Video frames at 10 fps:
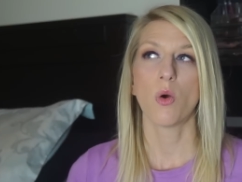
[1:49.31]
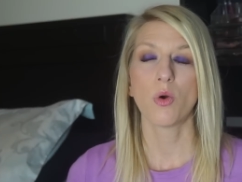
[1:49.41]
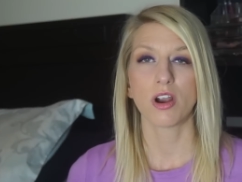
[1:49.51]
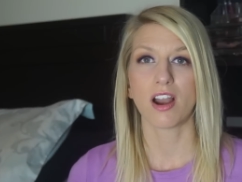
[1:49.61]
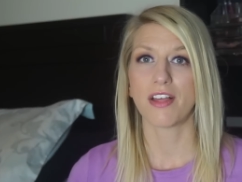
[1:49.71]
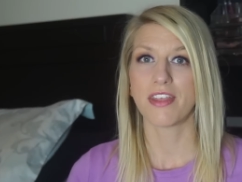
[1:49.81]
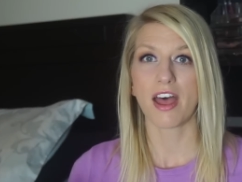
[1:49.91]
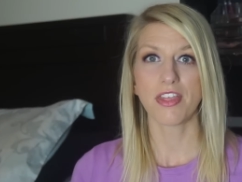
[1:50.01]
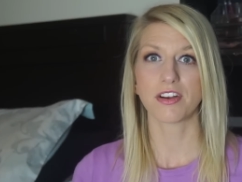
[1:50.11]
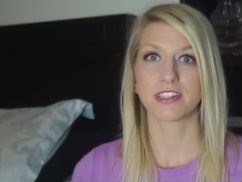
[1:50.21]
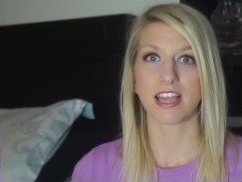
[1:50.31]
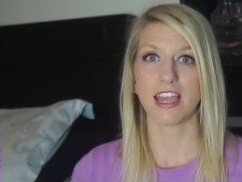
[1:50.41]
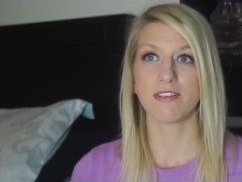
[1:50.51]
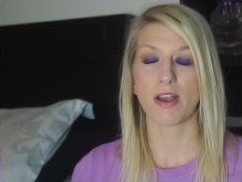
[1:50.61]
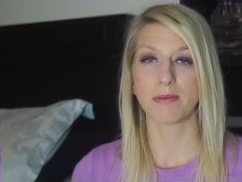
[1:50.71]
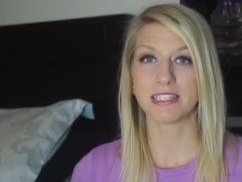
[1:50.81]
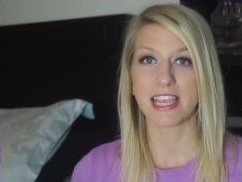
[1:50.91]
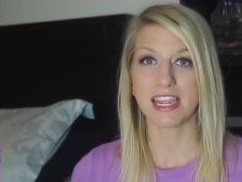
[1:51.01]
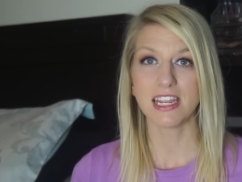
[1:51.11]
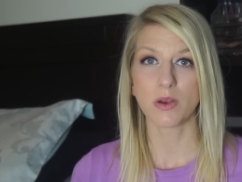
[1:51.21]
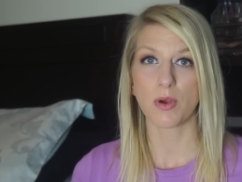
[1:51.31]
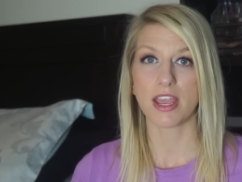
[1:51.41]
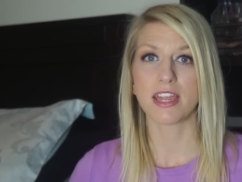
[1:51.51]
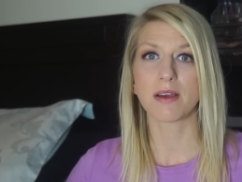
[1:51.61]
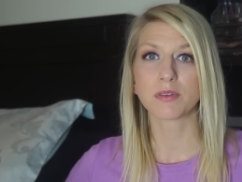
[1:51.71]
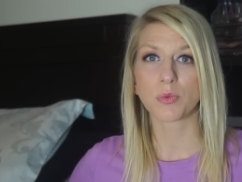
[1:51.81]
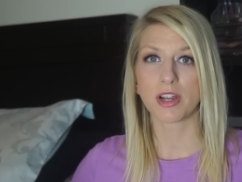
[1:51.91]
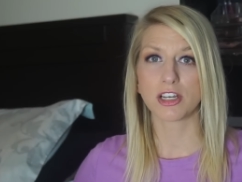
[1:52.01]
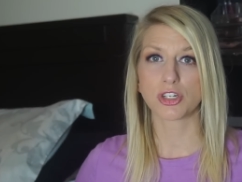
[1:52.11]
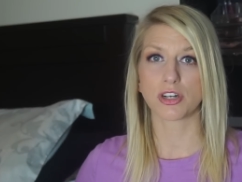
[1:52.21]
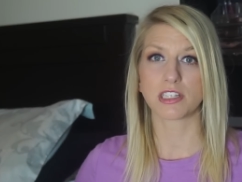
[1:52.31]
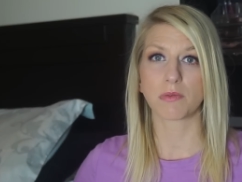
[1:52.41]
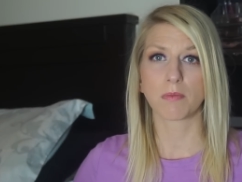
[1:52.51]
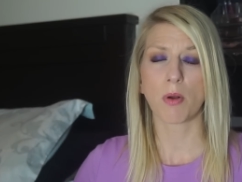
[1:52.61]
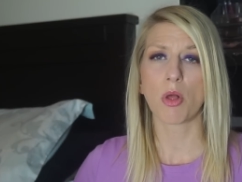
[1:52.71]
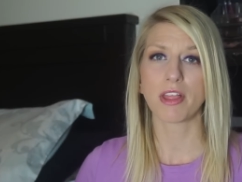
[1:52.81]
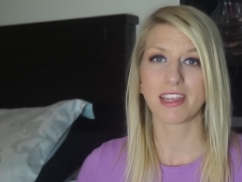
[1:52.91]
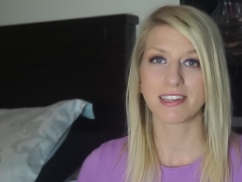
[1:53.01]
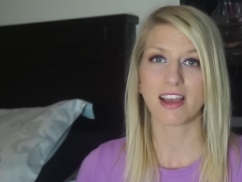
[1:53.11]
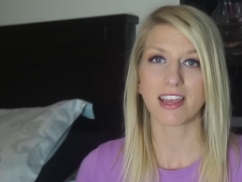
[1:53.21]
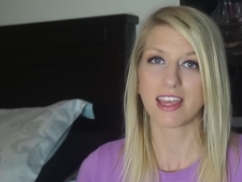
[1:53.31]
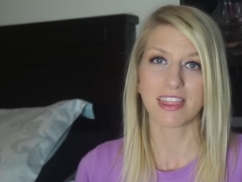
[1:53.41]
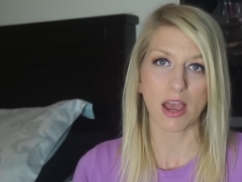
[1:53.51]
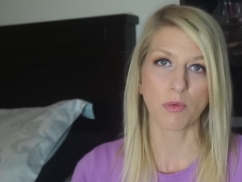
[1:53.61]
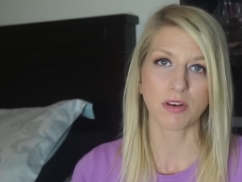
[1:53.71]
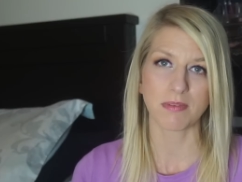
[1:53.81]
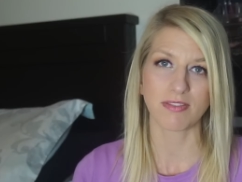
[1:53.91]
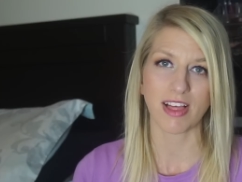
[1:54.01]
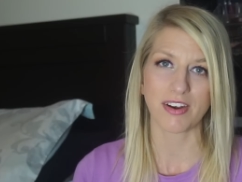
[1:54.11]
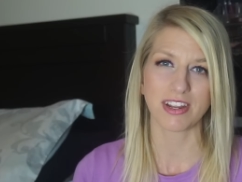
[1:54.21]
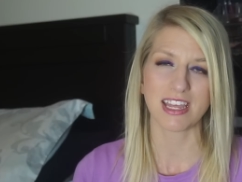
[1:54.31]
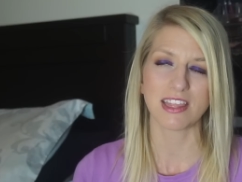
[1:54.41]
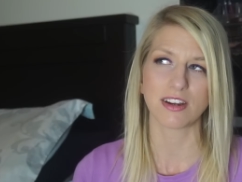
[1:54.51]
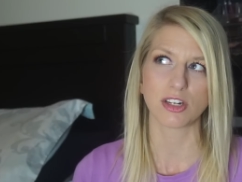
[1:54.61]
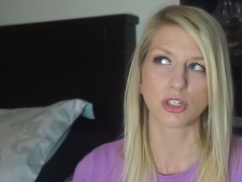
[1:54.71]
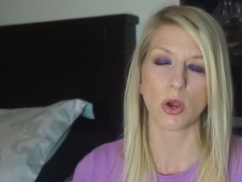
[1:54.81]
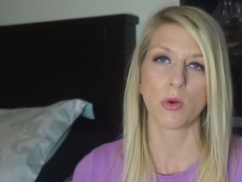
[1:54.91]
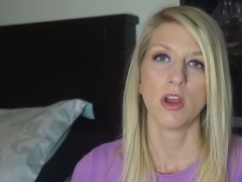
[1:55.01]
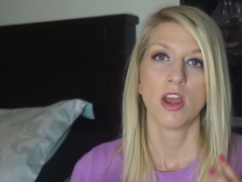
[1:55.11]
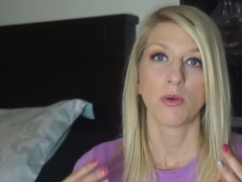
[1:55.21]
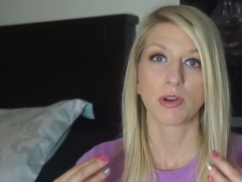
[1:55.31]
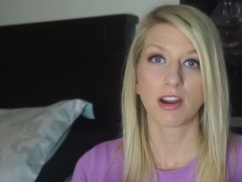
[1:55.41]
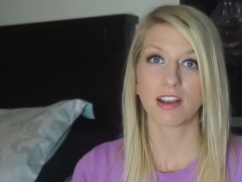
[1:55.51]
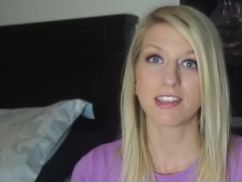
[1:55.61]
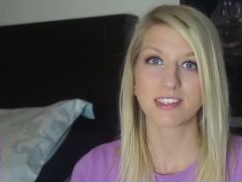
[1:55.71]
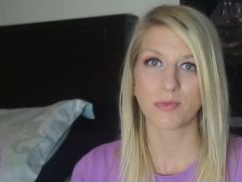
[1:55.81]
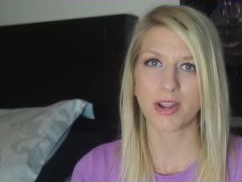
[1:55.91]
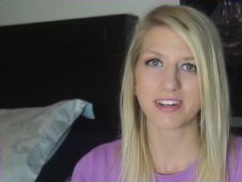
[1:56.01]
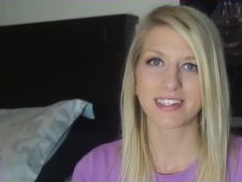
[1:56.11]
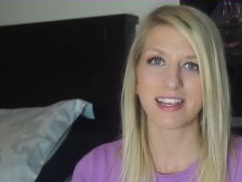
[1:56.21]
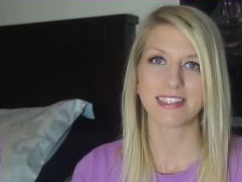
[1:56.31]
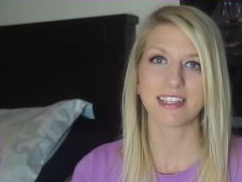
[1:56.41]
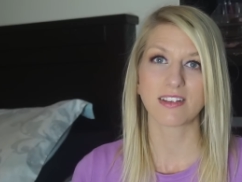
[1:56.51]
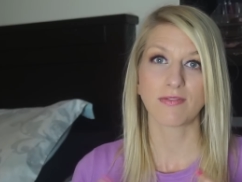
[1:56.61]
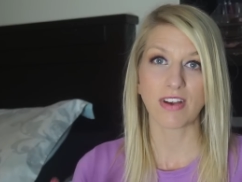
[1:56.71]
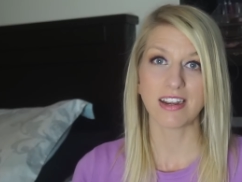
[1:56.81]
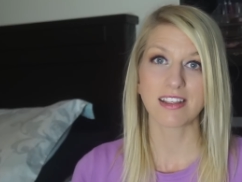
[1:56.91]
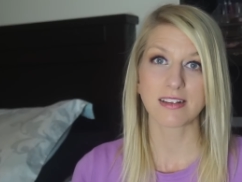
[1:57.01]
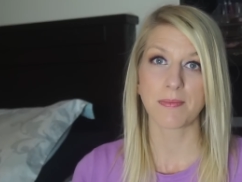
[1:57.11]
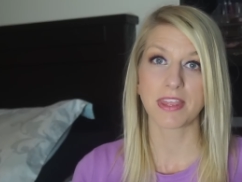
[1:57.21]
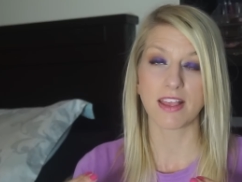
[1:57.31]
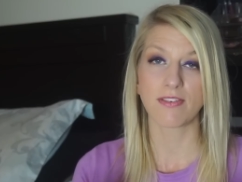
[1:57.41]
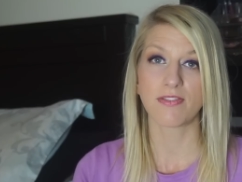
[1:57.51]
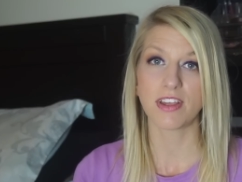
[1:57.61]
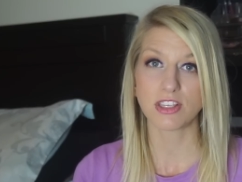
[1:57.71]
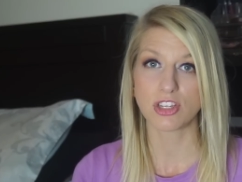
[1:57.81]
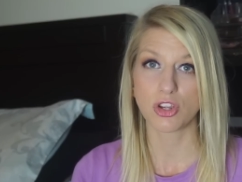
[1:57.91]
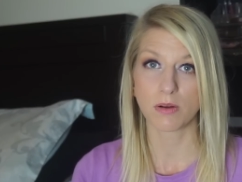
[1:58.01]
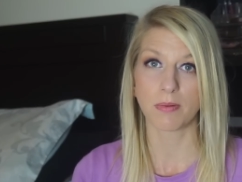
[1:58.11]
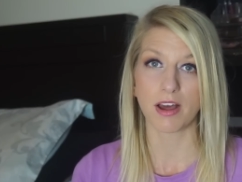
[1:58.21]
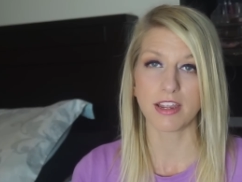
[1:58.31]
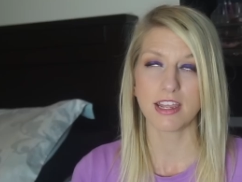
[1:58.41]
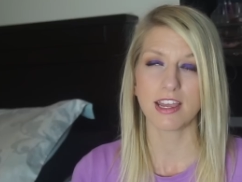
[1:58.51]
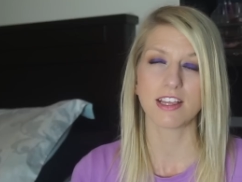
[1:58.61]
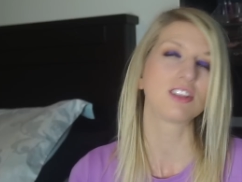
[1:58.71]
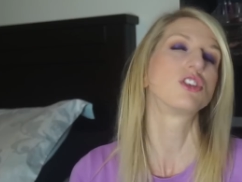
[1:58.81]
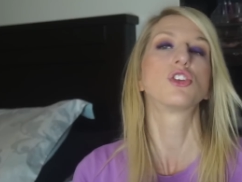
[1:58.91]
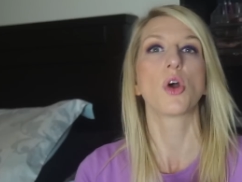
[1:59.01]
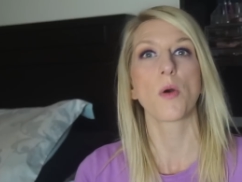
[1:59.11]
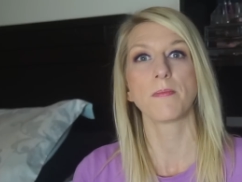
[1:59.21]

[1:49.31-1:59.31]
or on the other side, if I was gaining weight and I was wearing shirts that were pulling and tugging, that wouldn't be flattering either. So regardless of what your size is, finding something that fits your body is so